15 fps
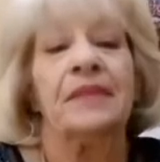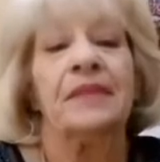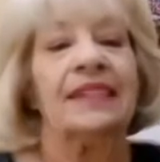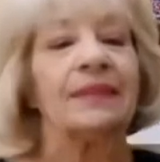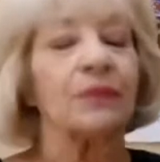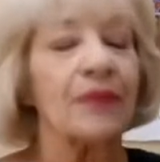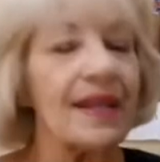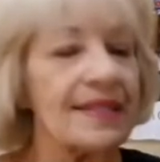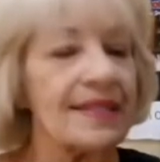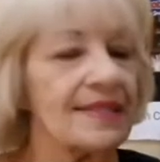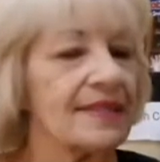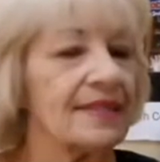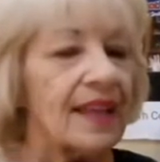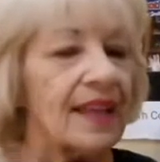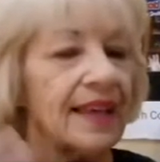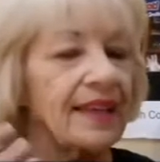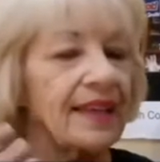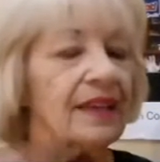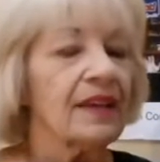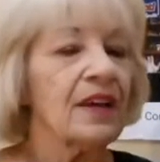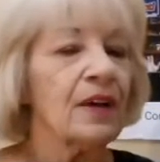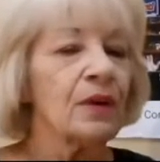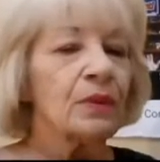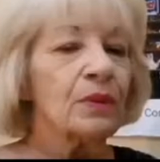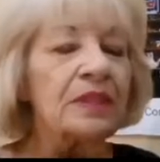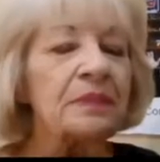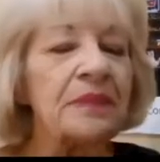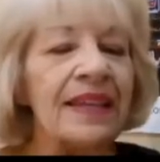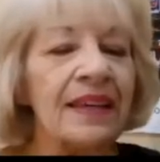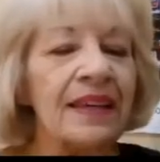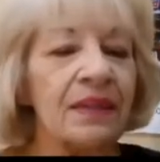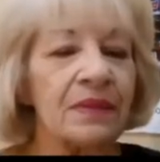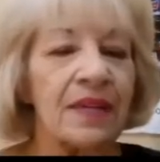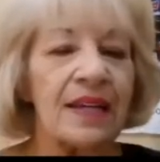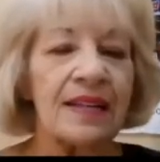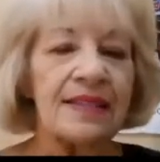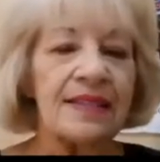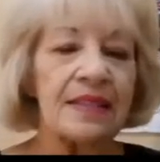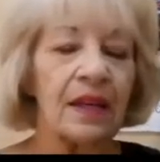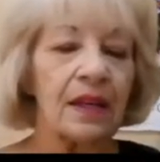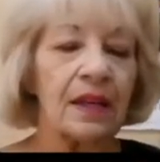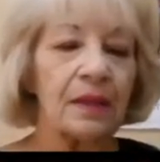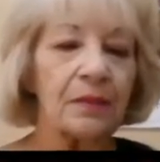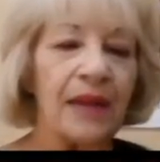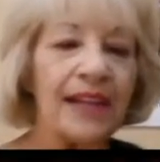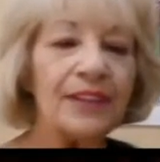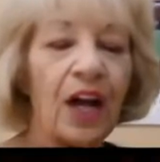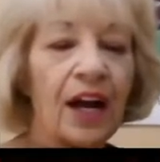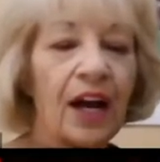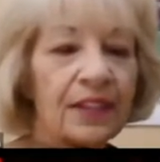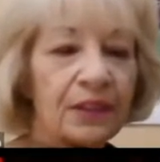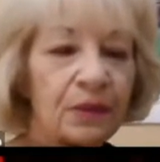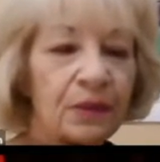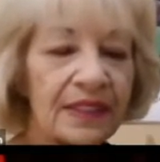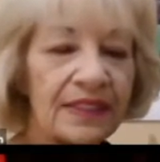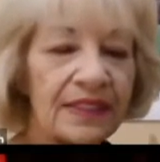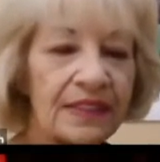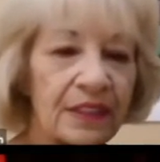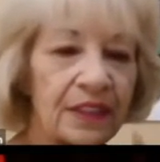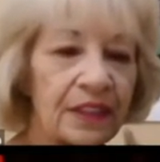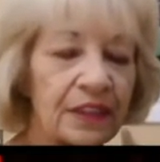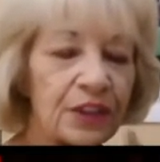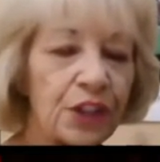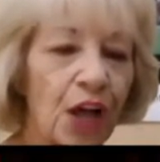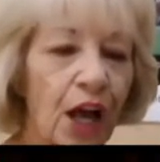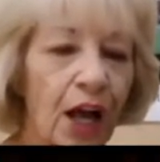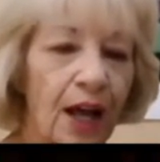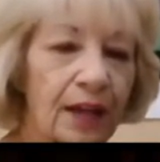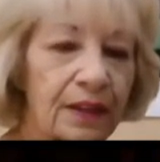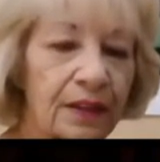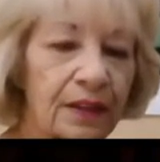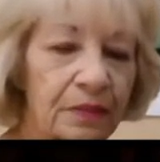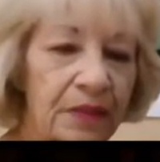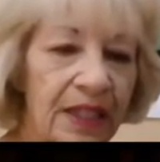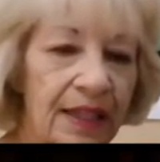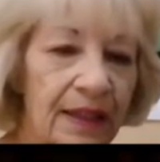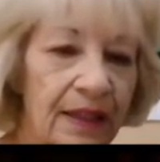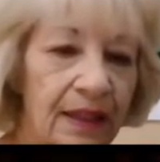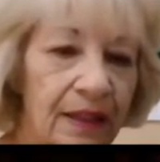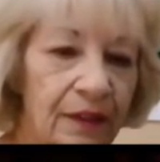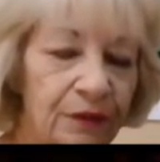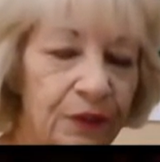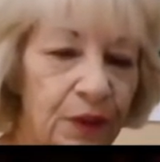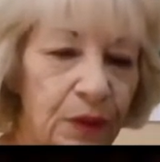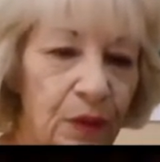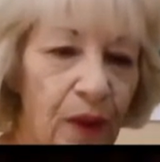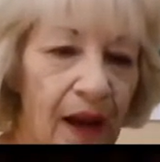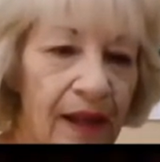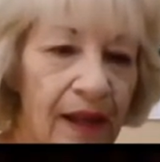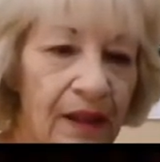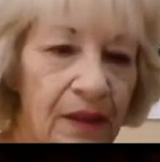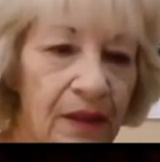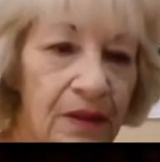It wasn't like with me, it was my daughter wasn't going to talk to me for a while,